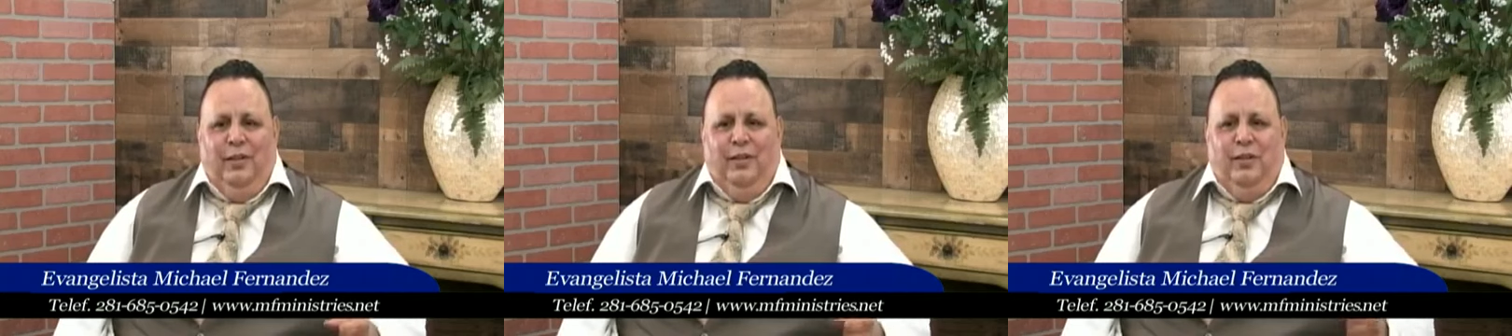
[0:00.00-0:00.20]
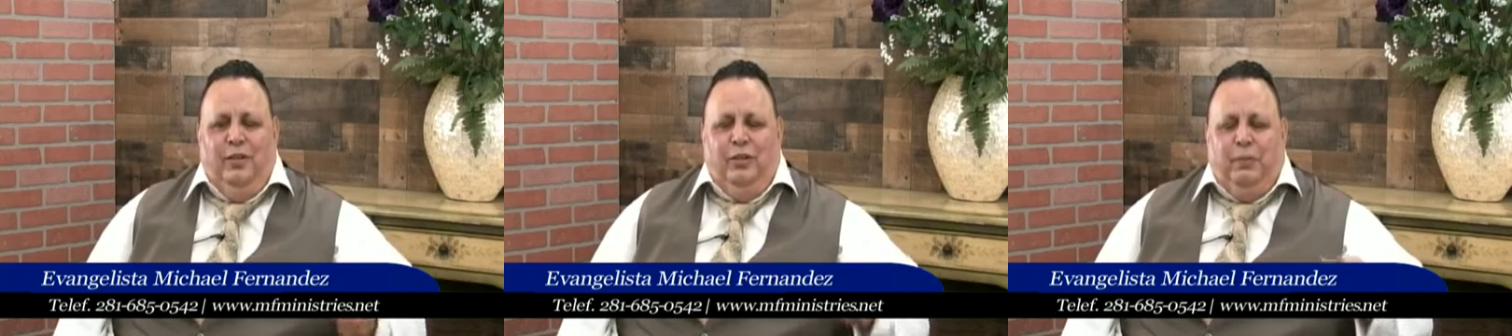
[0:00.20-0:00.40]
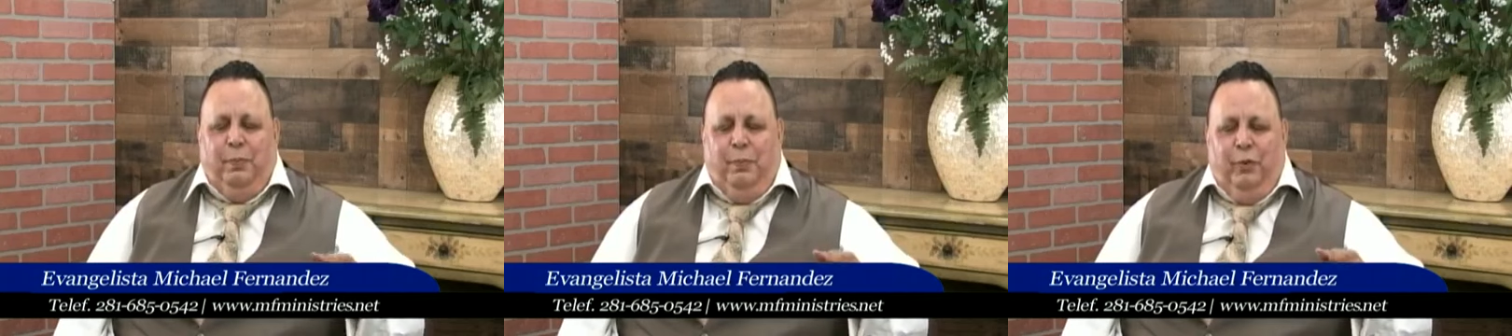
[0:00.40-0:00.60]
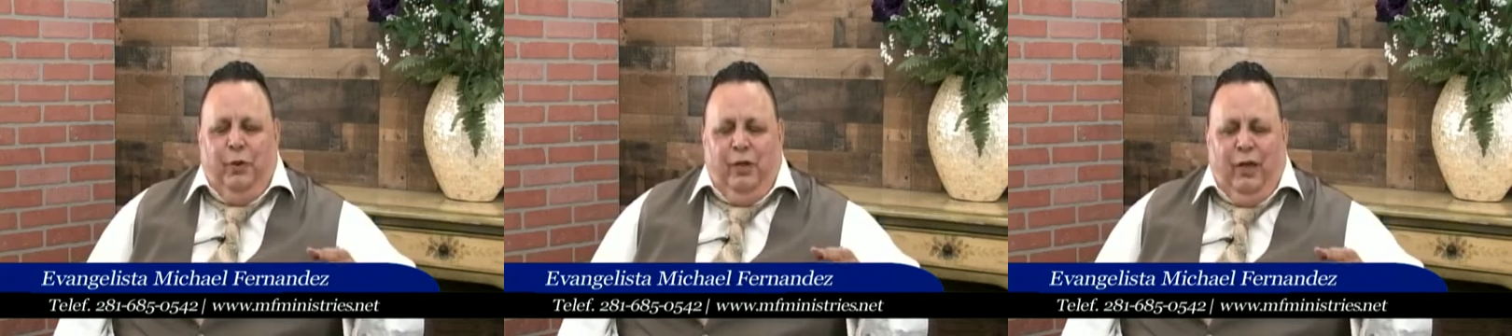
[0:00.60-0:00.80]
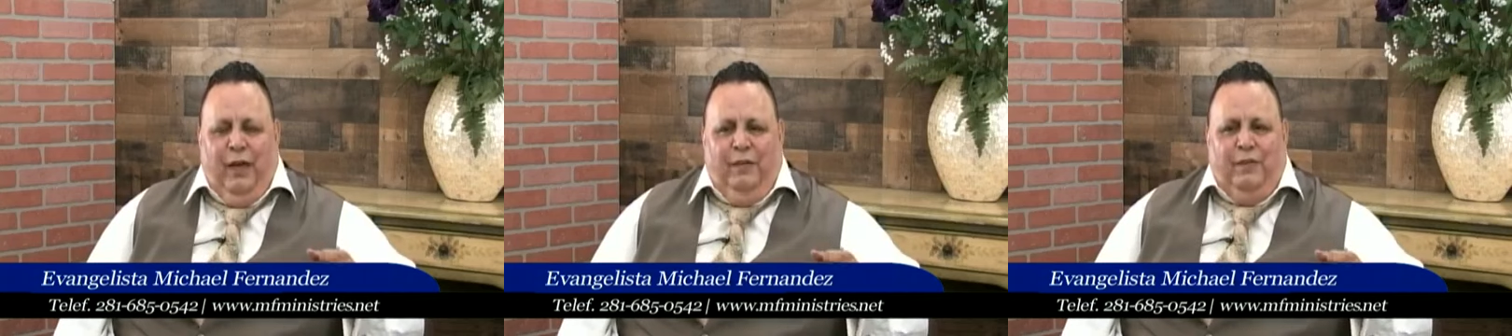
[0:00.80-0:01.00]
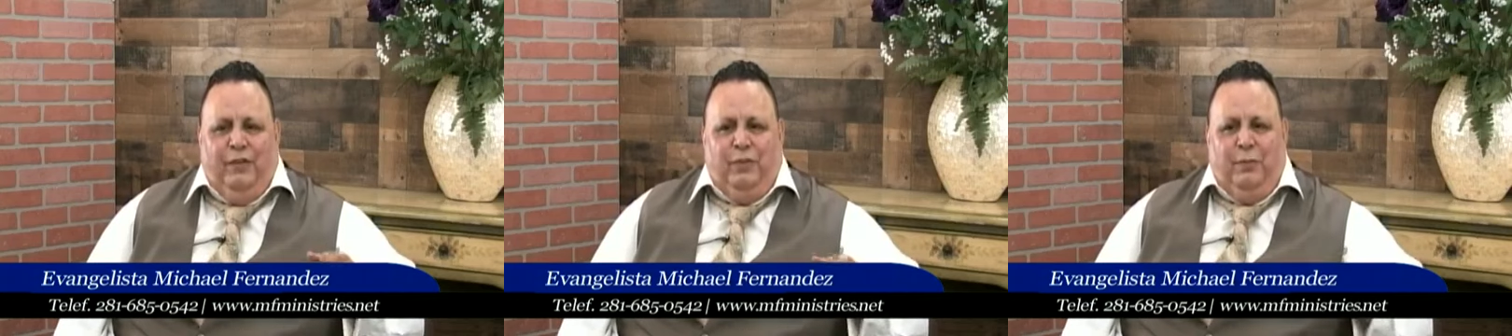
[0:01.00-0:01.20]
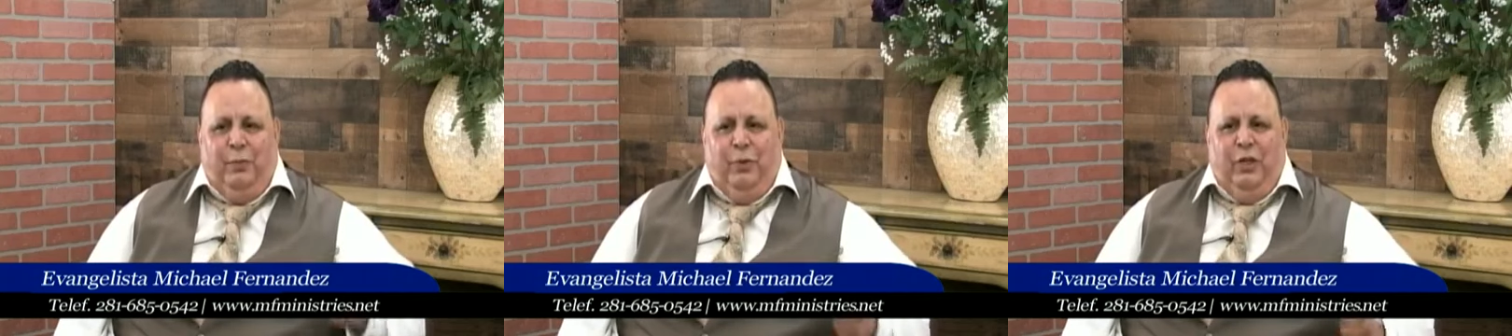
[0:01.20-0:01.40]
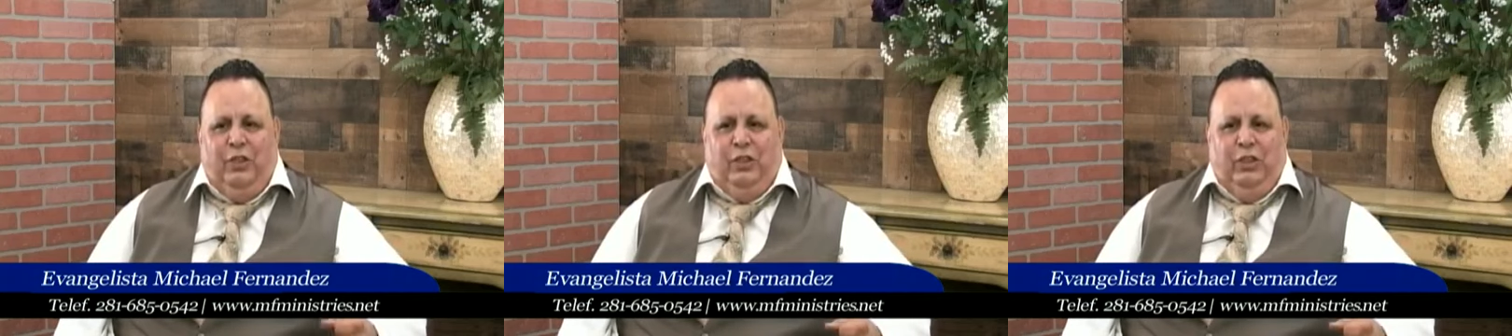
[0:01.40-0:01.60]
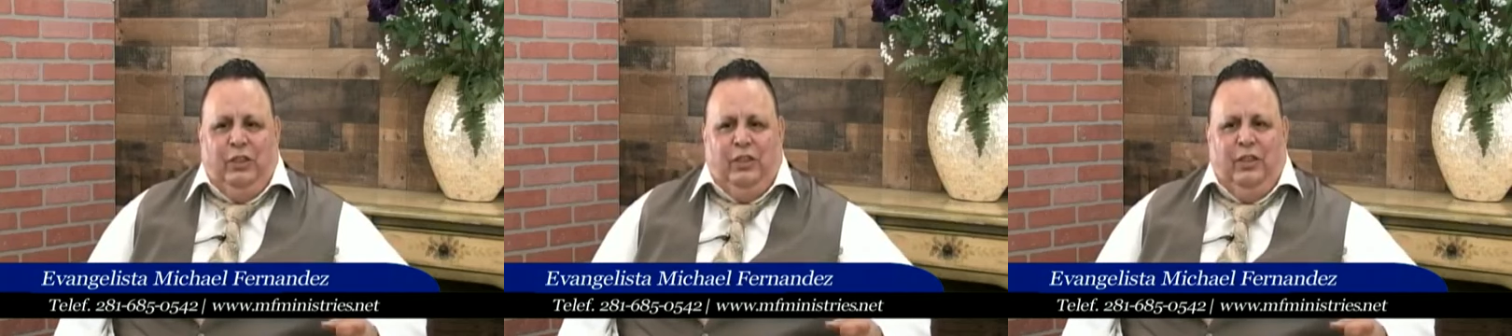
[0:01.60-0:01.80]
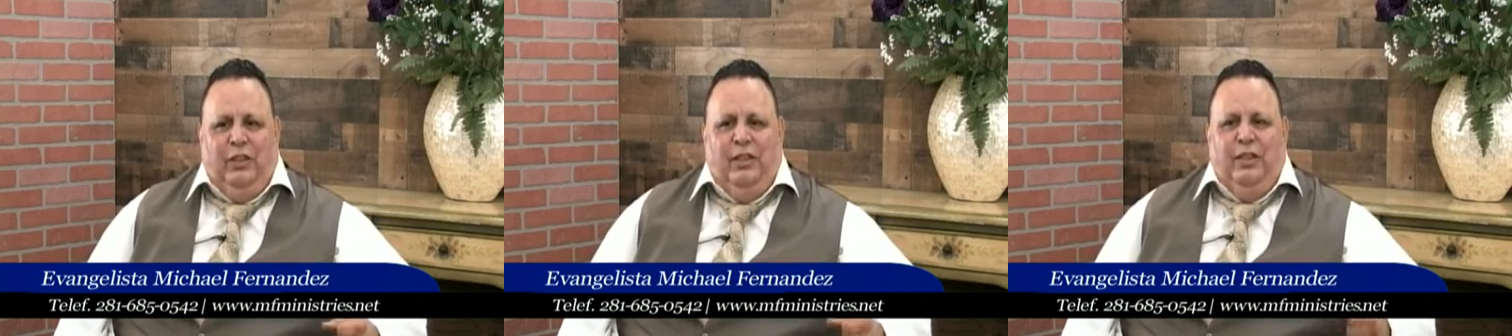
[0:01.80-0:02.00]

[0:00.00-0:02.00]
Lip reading: Your life is precious.